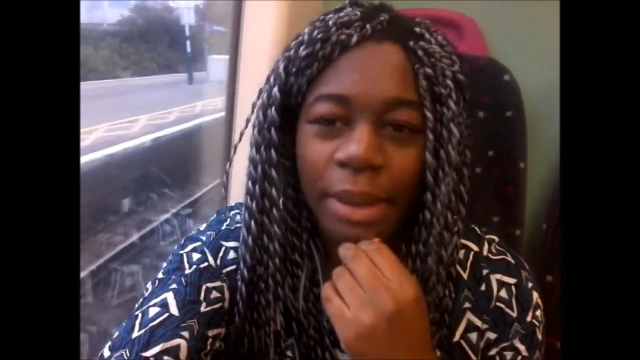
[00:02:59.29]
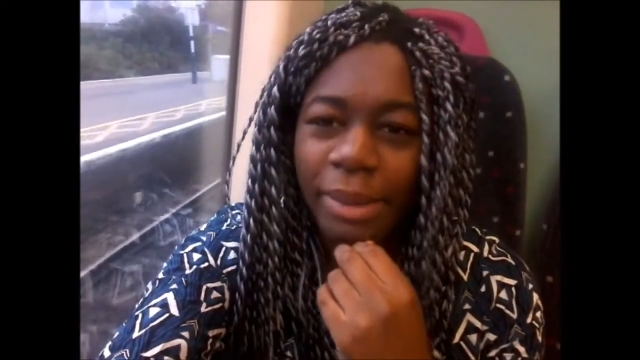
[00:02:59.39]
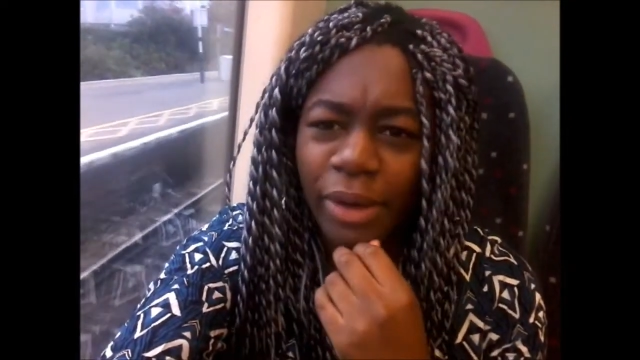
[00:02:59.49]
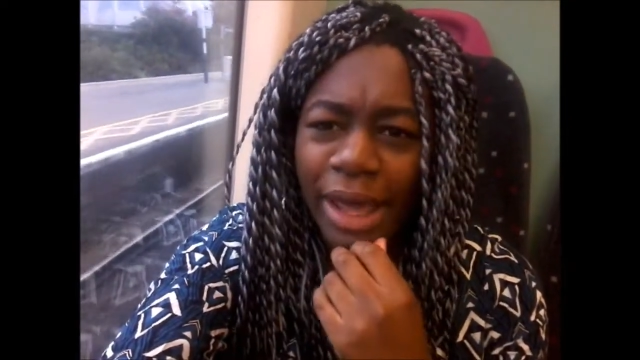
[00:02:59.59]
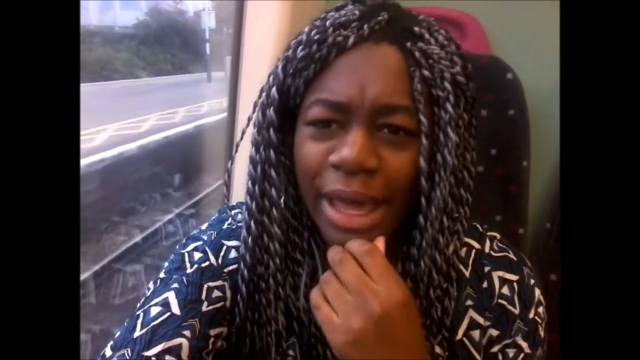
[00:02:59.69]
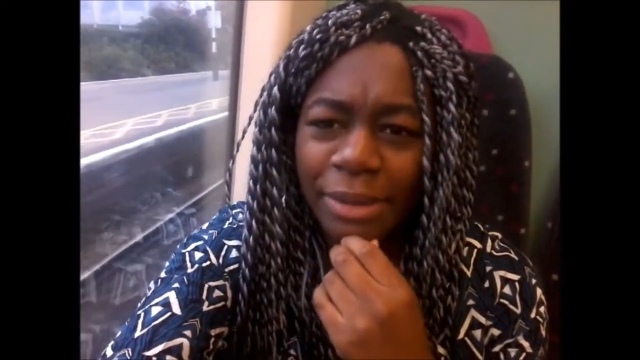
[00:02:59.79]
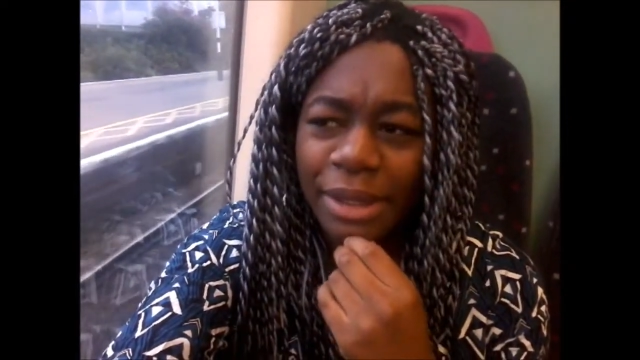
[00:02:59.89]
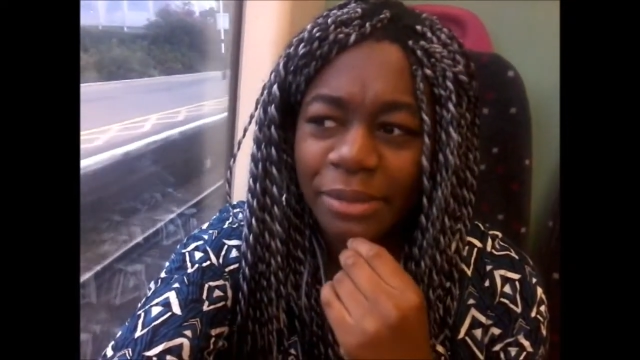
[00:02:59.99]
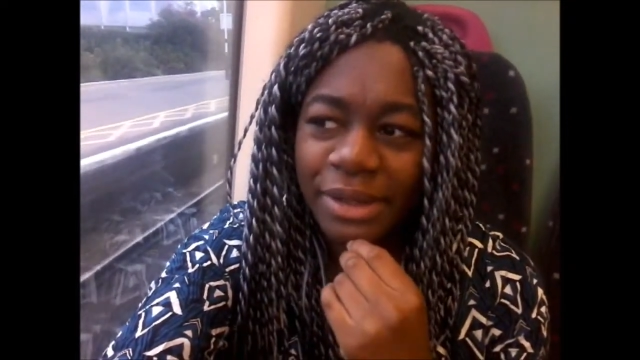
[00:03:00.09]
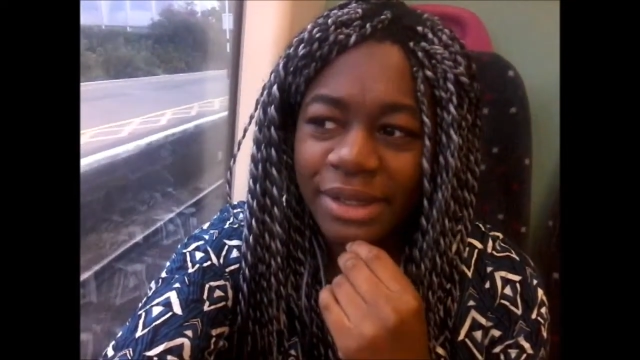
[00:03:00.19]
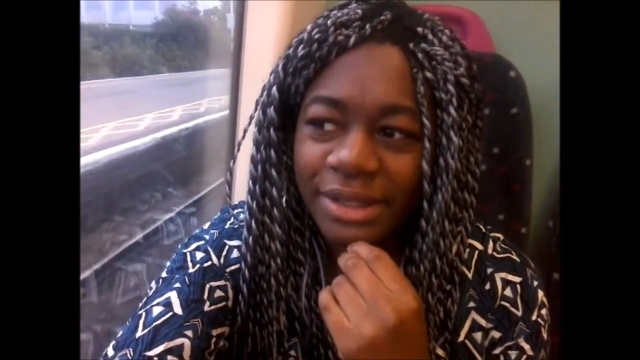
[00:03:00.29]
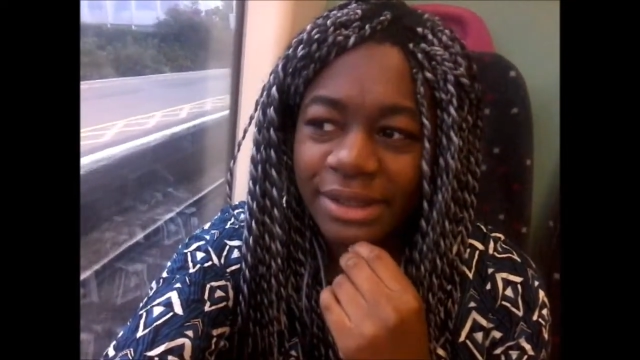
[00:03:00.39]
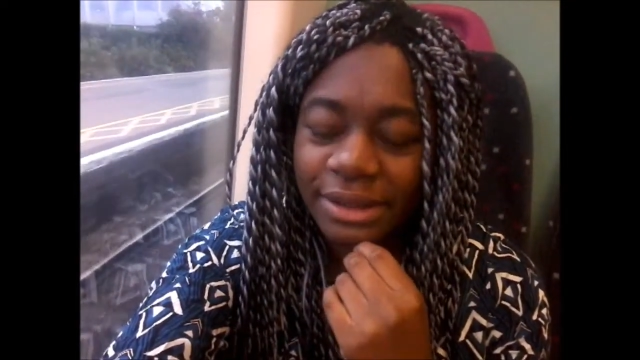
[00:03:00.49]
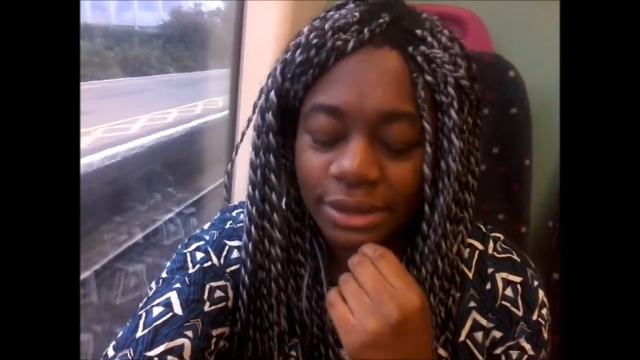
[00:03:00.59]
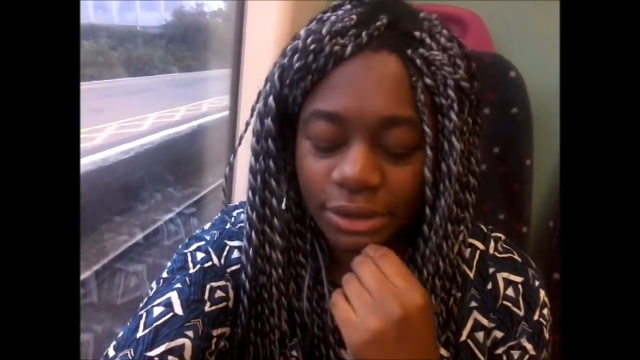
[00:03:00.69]
made me quite happy
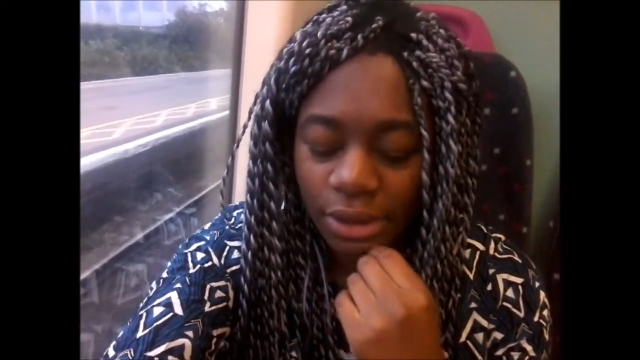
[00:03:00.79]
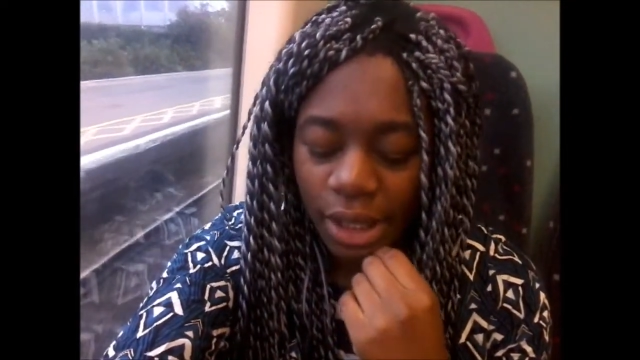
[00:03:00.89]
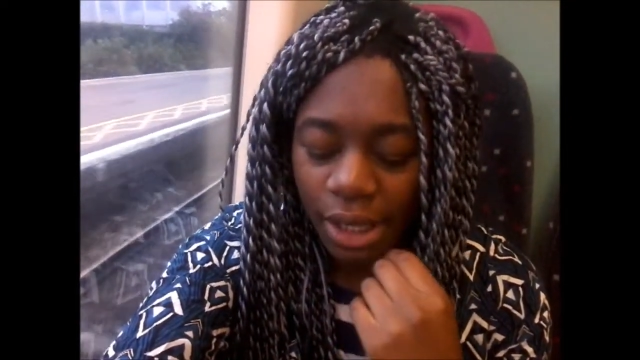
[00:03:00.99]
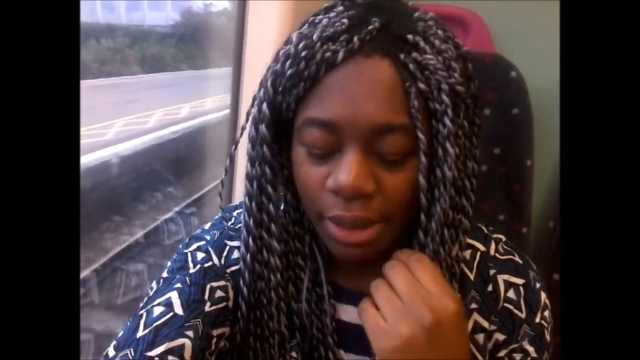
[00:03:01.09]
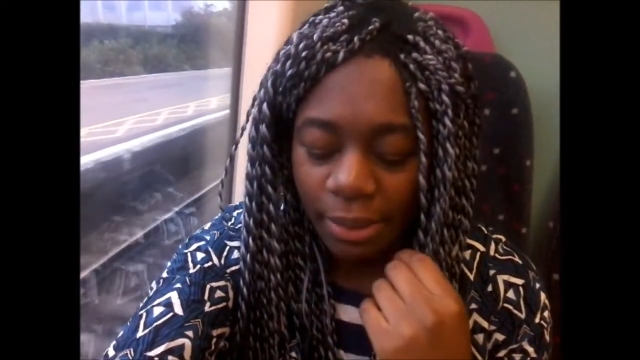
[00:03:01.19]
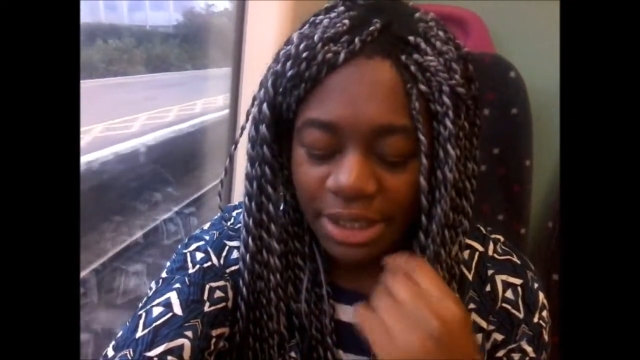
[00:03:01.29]
because um,